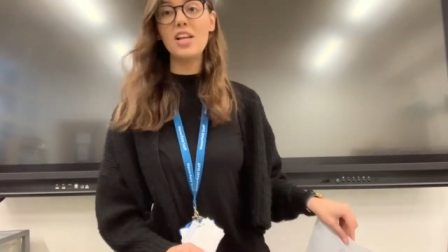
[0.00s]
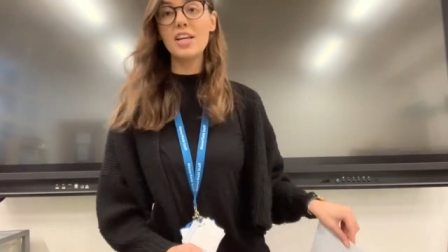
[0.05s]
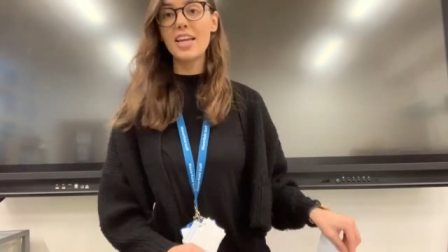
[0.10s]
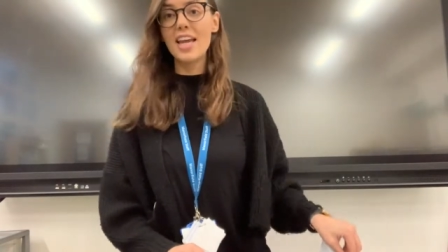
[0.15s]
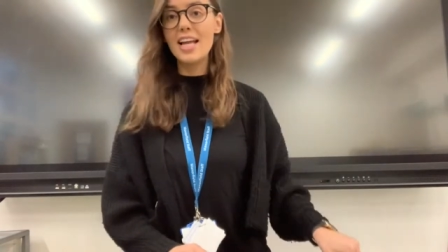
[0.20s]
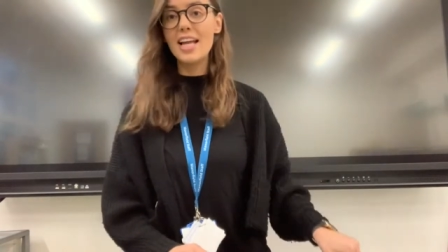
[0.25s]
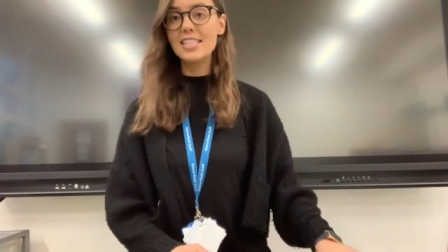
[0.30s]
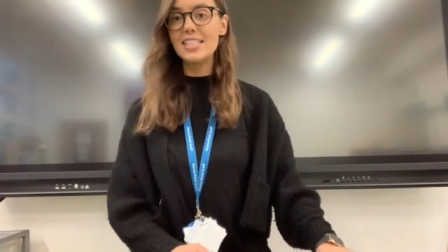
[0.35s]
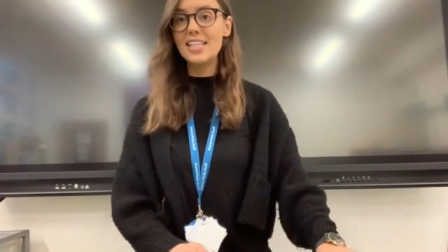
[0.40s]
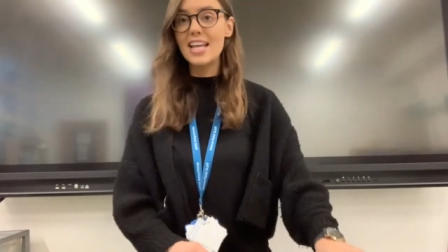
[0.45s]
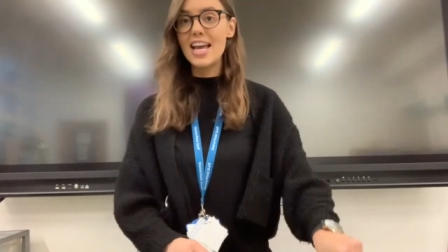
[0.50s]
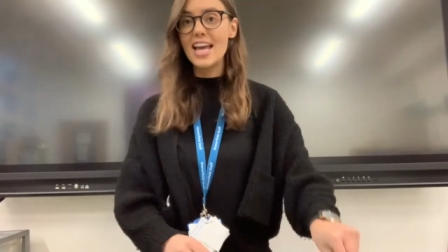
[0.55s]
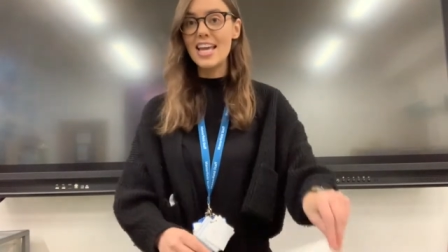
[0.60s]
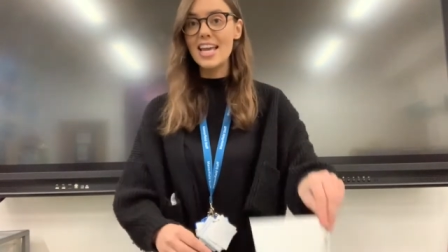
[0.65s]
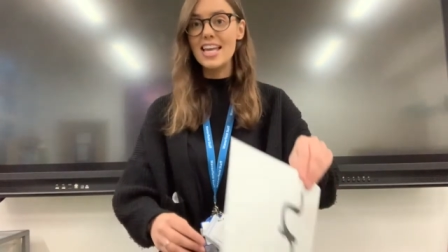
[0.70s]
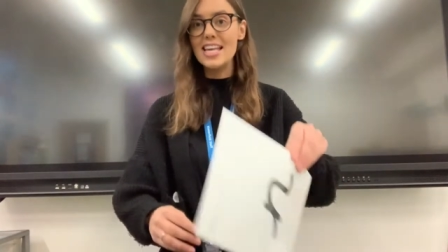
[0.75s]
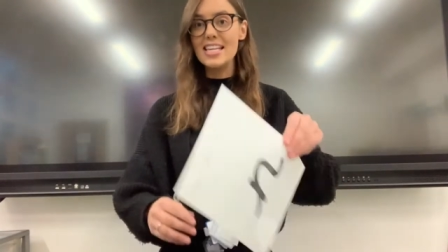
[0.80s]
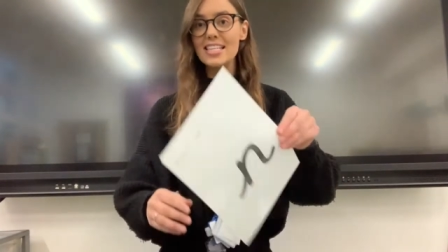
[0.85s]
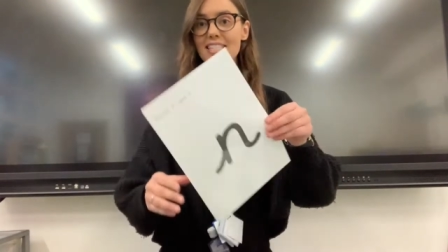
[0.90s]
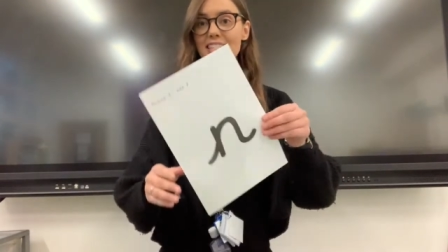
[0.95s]
at today
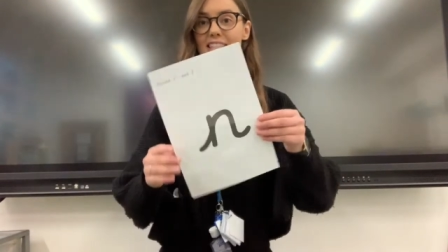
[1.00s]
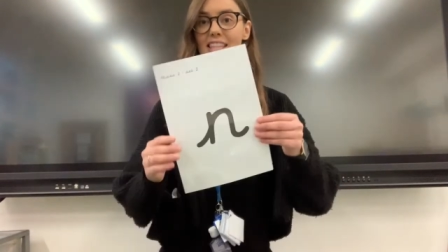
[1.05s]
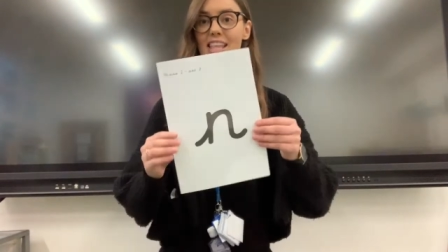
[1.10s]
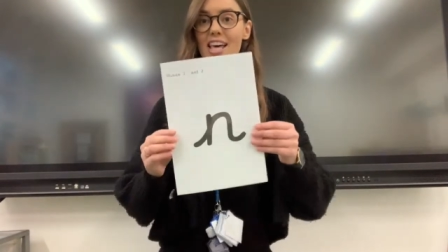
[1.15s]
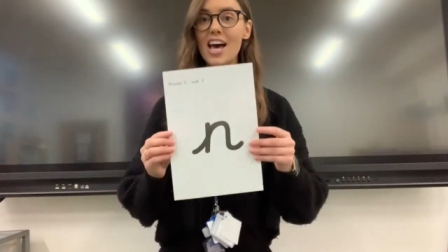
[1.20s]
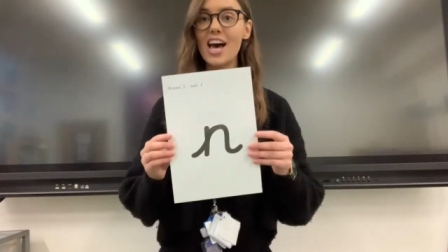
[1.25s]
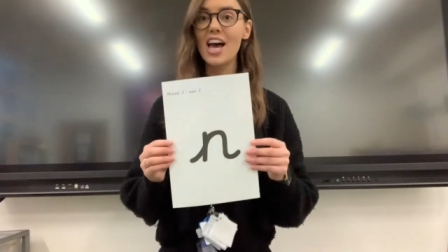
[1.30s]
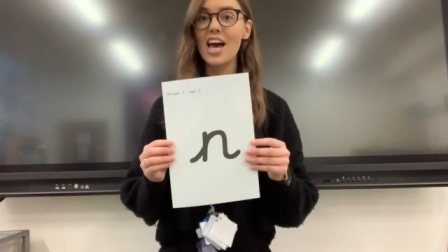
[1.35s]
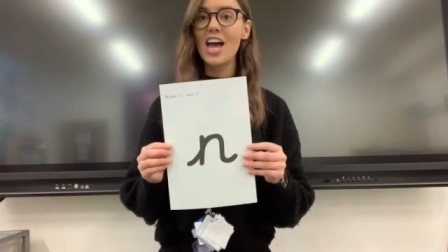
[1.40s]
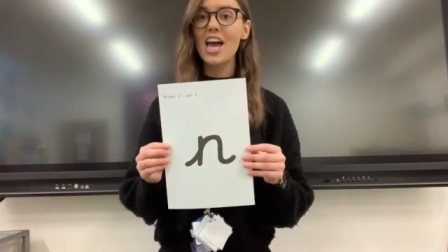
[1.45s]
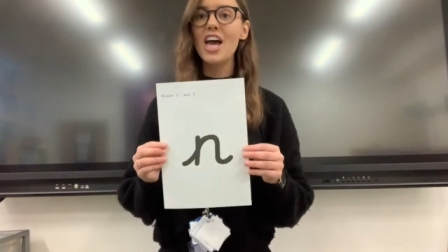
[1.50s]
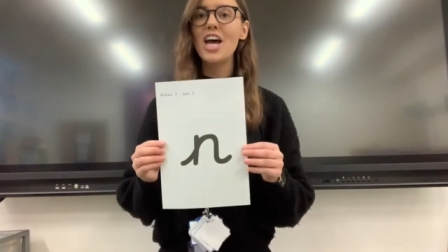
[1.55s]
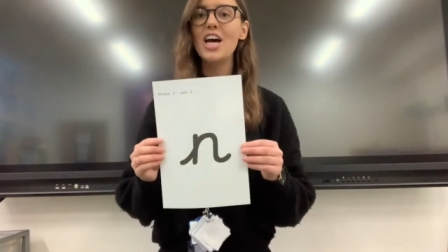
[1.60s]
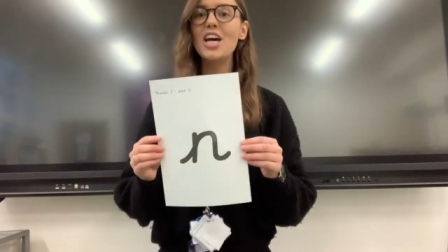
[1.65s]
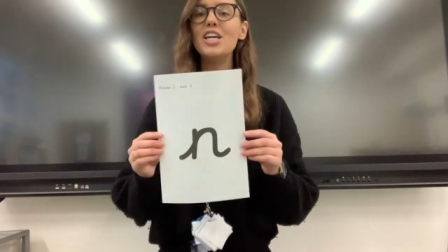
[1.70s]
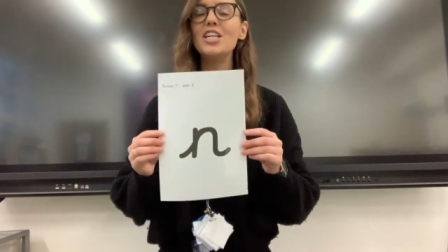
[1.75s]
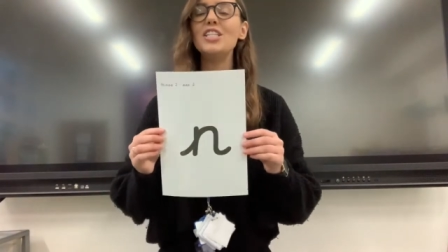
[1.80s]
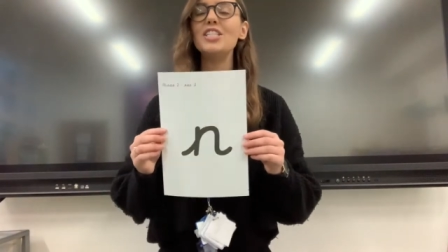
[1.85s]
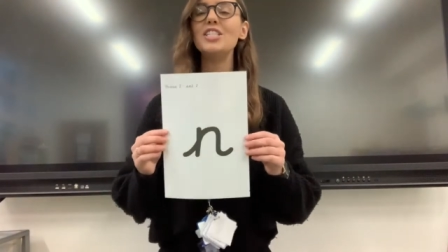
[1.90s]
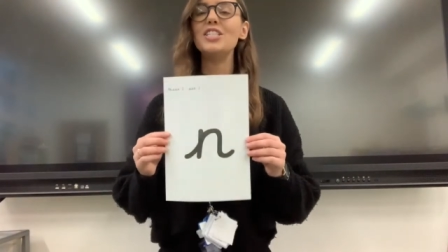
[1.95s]
is the
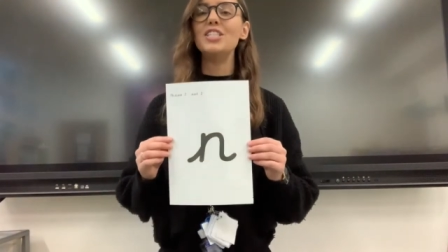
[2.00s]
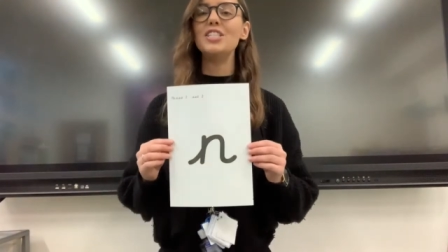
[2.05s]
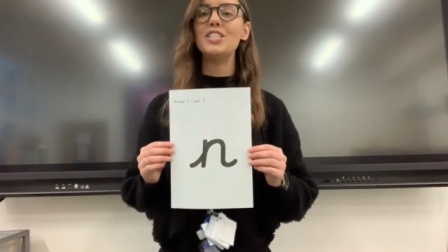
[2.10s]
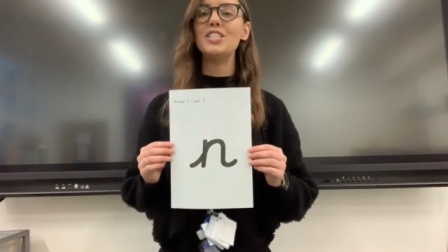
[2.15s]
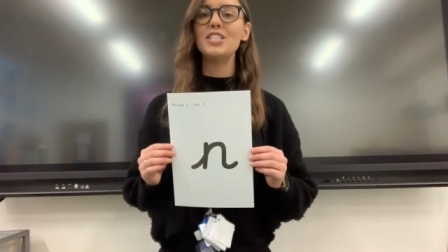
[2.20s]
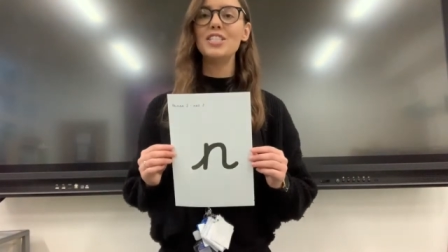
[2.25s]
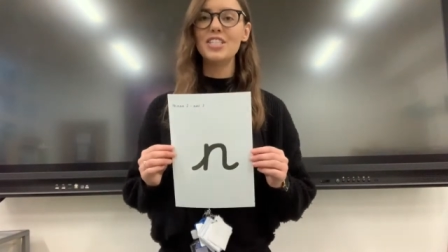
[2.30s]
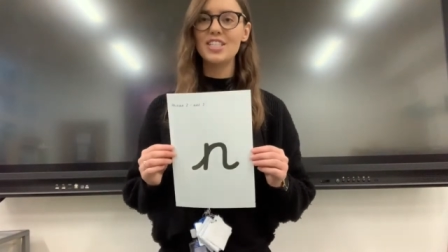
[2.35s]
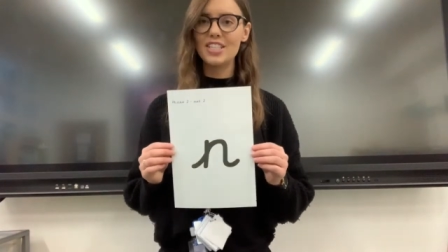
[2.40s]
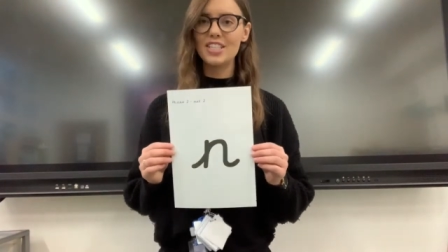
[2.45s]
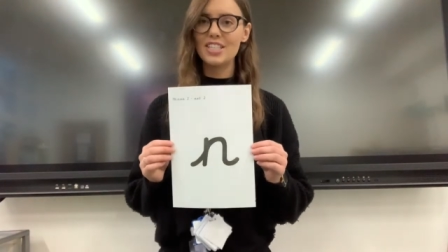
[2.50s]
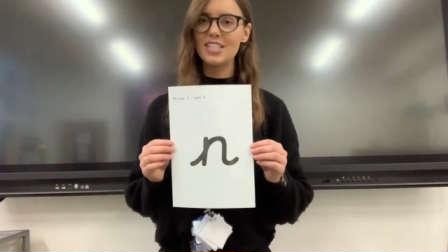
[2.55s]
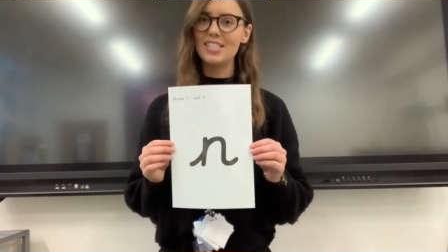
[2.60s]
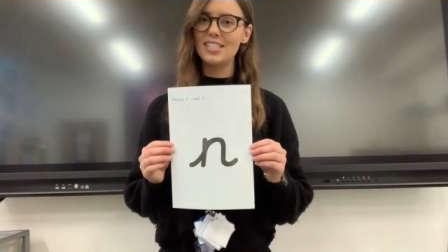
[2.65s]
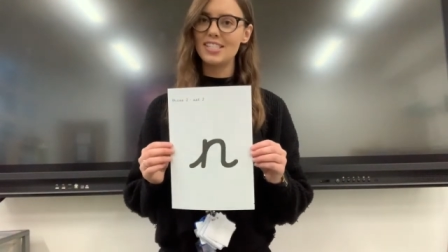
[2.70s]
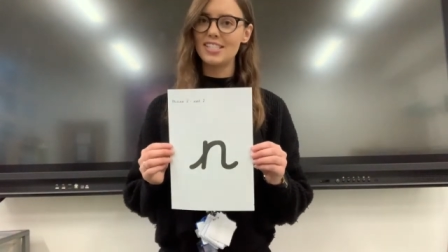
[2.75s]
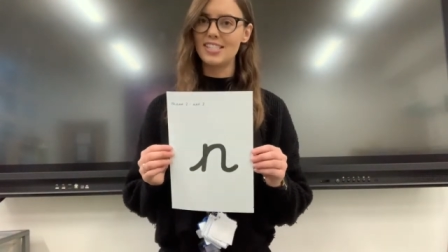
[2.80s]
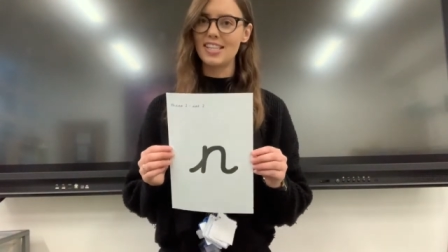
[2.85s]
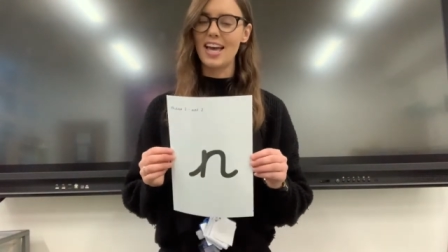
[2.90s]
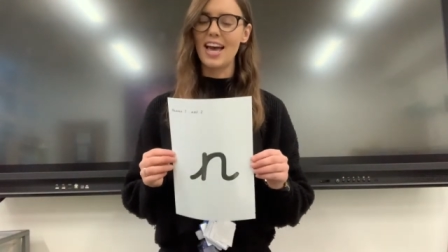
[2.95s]
mm
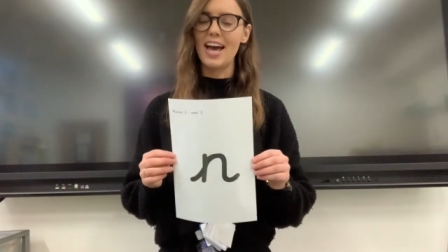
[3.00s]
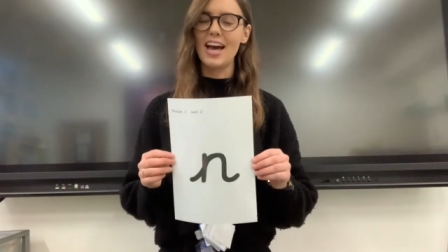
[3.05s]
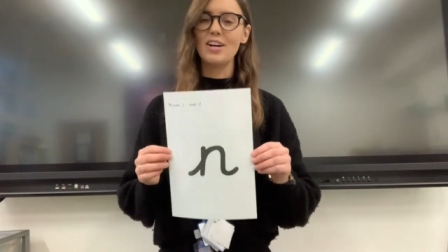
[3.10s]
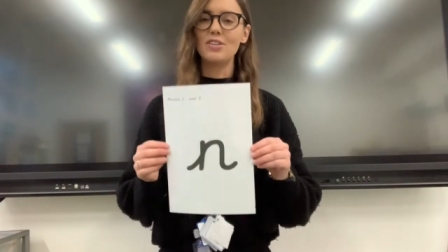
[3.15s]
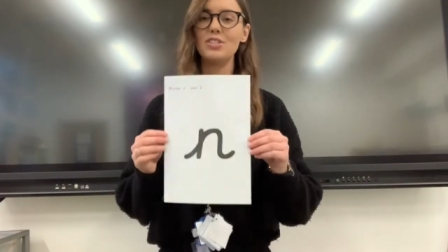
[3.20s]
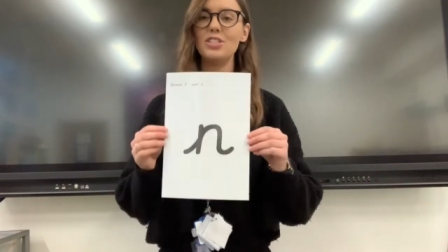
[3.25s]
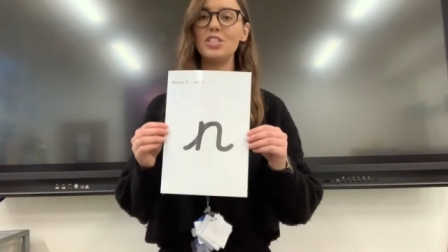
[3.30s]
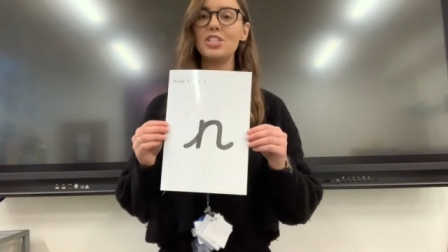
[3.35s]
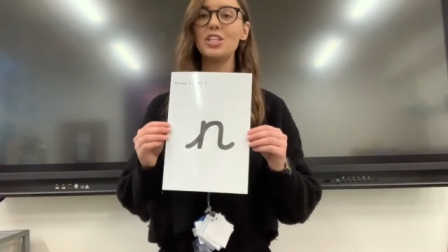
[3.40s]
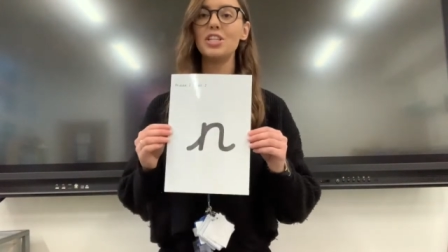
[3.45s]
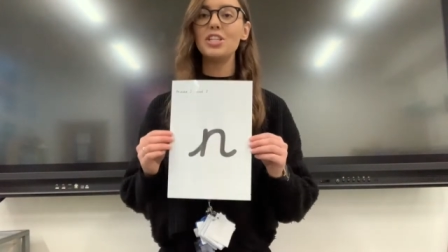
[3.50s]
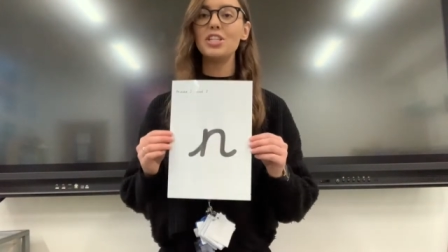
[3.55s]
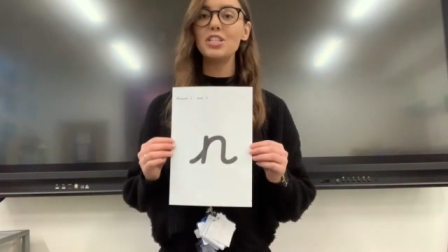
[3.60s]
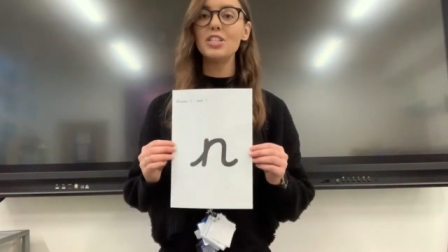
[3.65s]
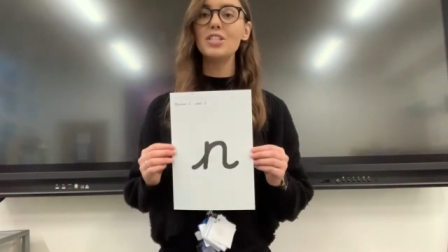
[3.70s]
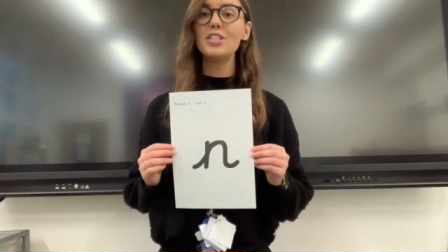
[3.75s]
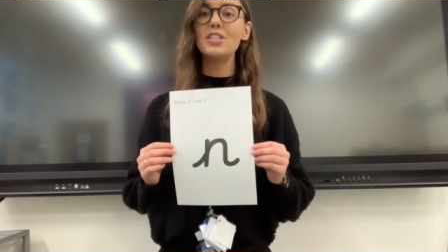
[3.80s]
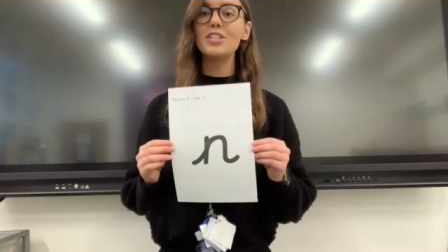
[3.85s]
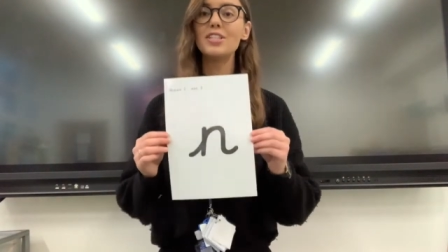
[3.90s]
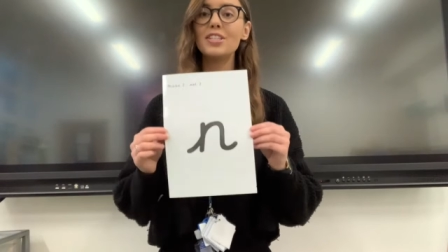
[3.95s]
sound.
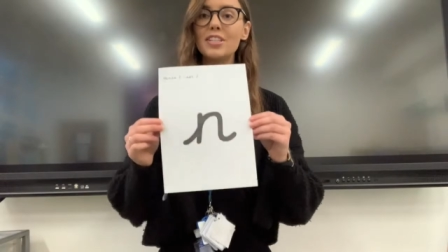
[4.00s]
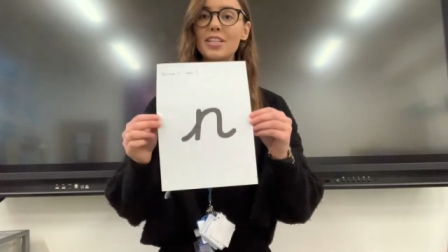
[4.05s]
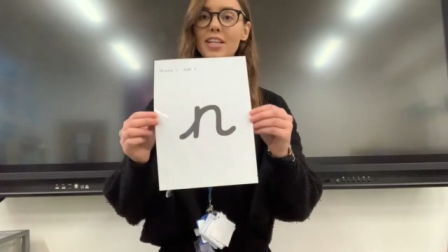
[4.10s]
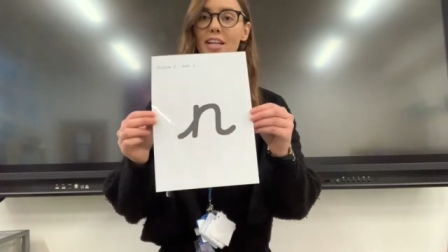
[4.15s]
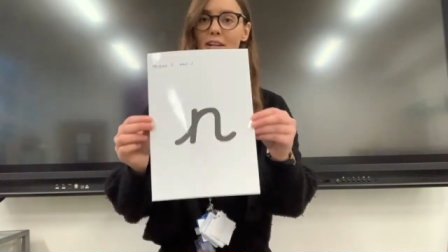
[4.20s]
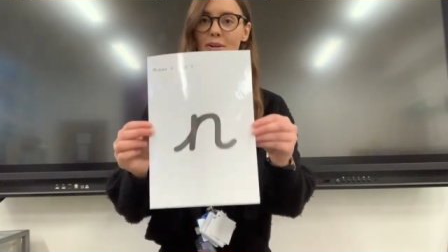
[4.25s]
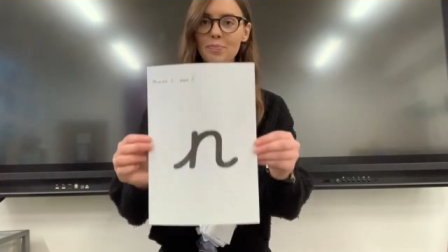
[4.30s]
Mm.